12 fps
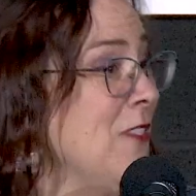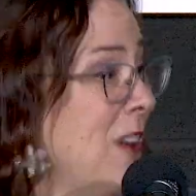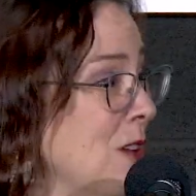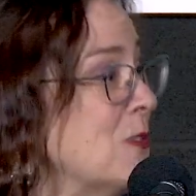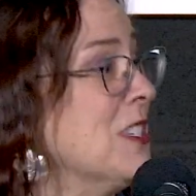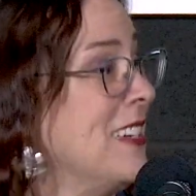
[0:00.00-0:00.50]
I
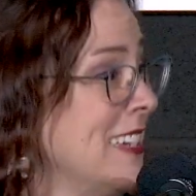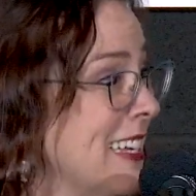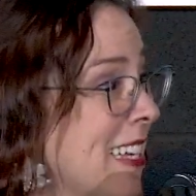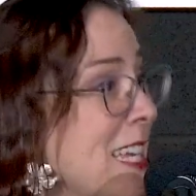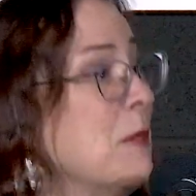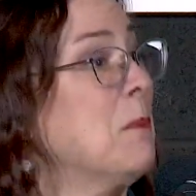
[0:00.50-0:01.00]
was going to
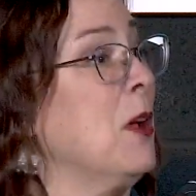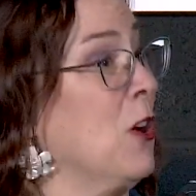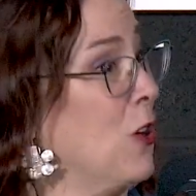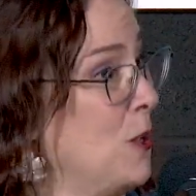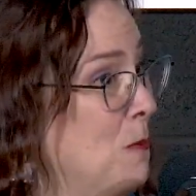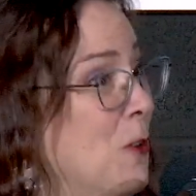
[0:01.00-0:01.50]
keep
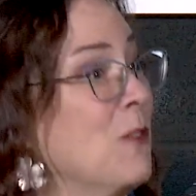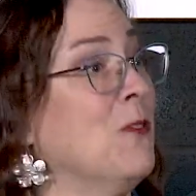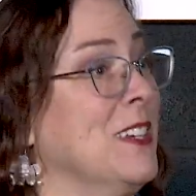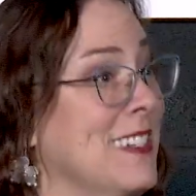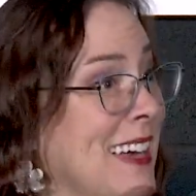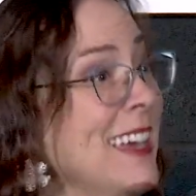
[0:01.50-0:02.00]
her
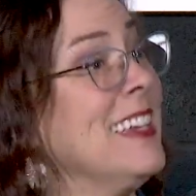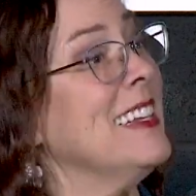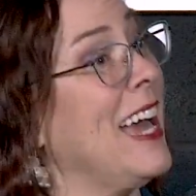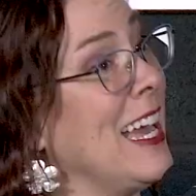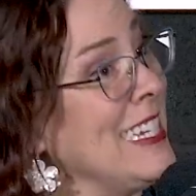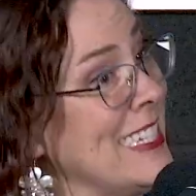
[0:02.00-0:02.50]
perfect diet,
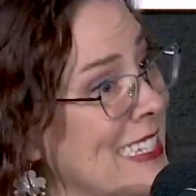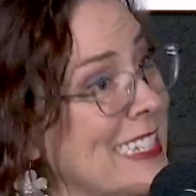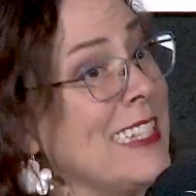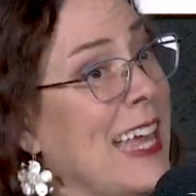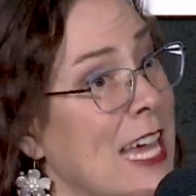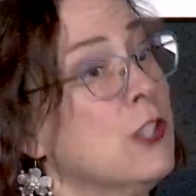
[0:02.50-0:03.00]
I
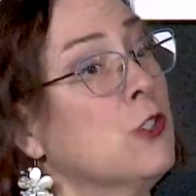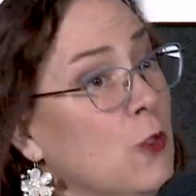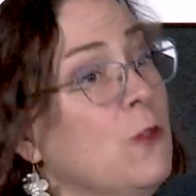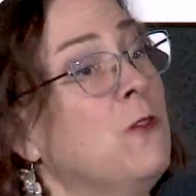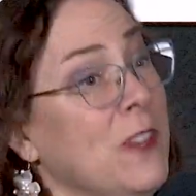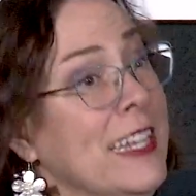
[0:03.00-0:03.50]
still had to
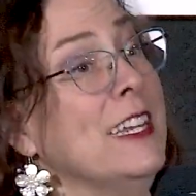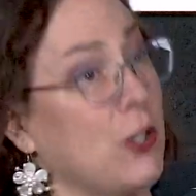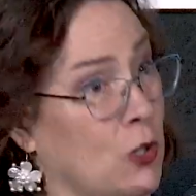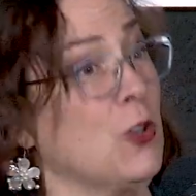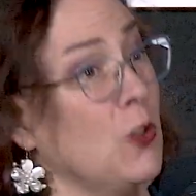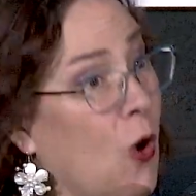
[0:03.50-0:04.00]
feed
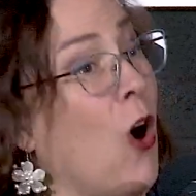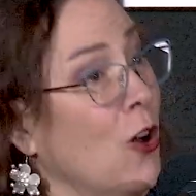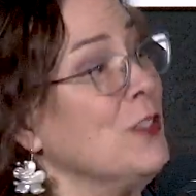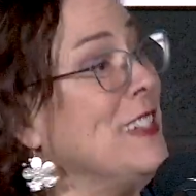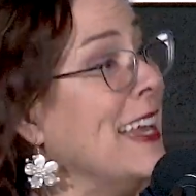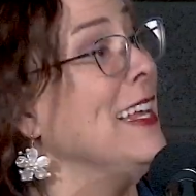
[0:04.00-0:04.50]
her all
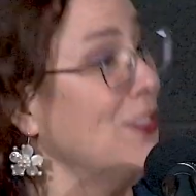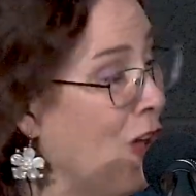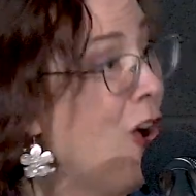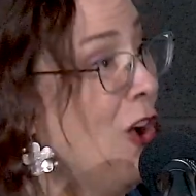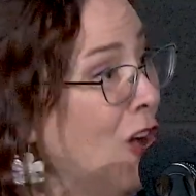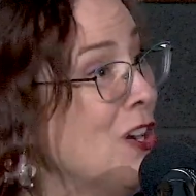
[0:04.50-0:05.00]
day
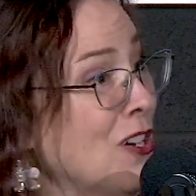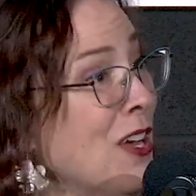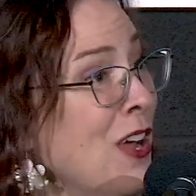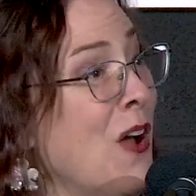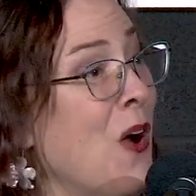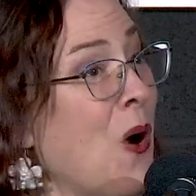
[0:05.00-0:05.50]
long.
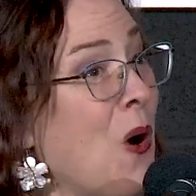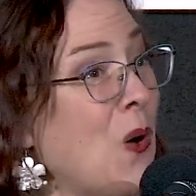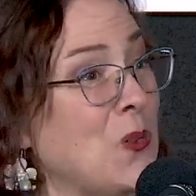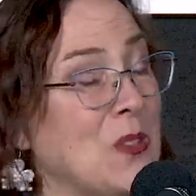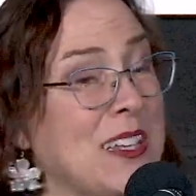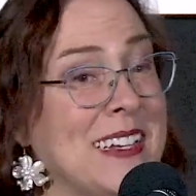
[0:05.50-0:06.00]

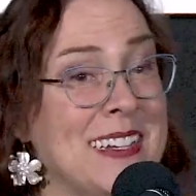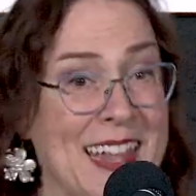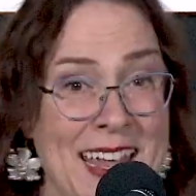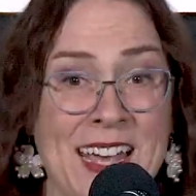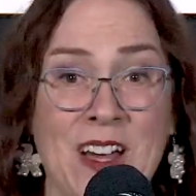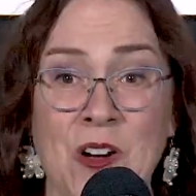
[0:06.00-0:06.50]
Only
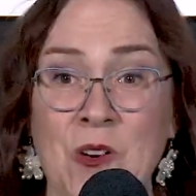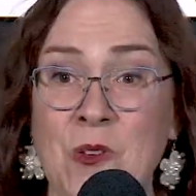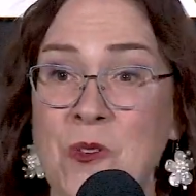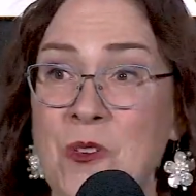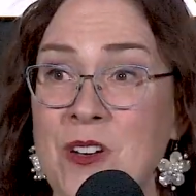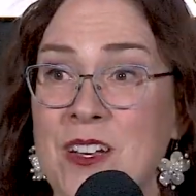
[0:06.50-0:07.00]

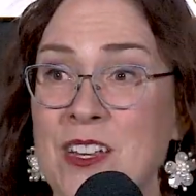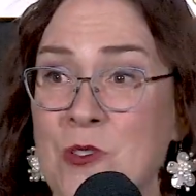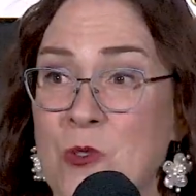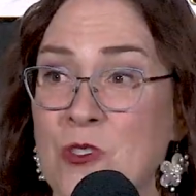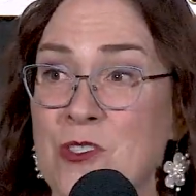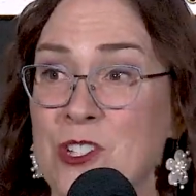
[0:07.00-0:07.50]
now, in
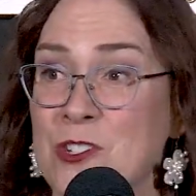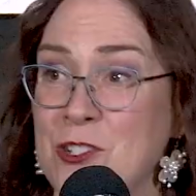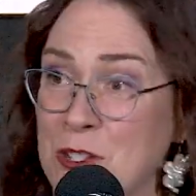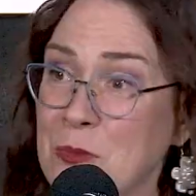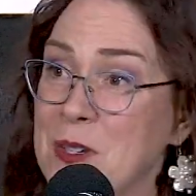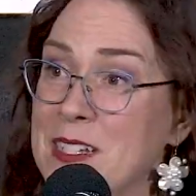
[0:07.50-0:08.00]
order to do
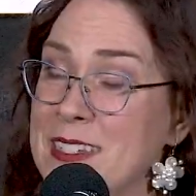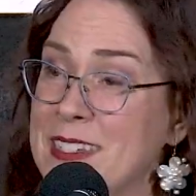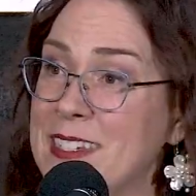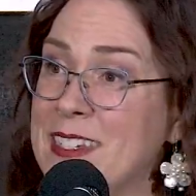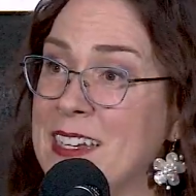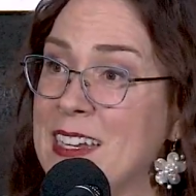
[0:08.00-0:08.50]

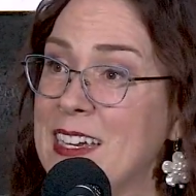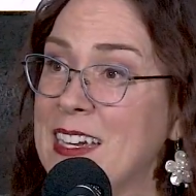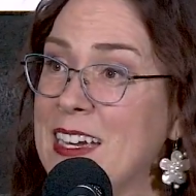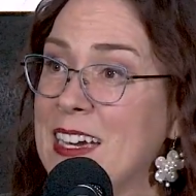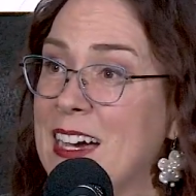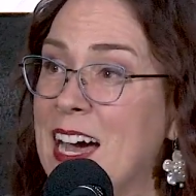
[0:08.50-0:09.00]
it,
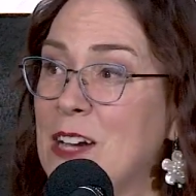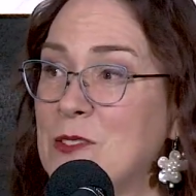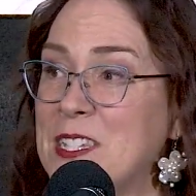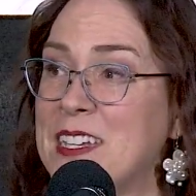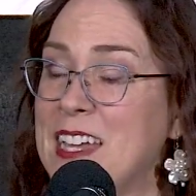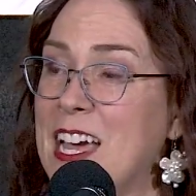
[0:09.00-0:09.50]
I
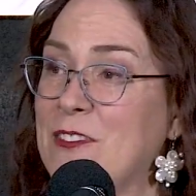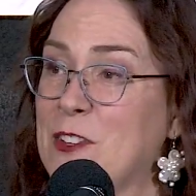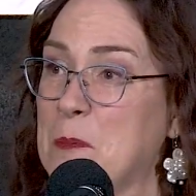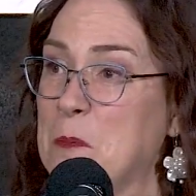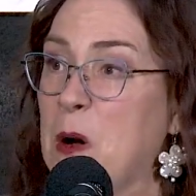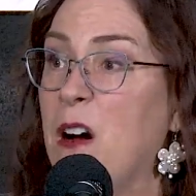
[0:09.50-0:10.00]
was going to have to
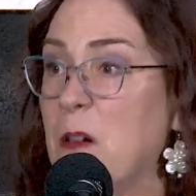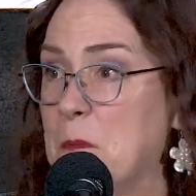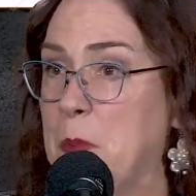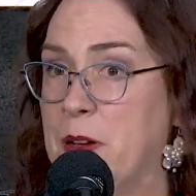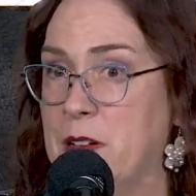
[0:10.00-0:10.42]
pump.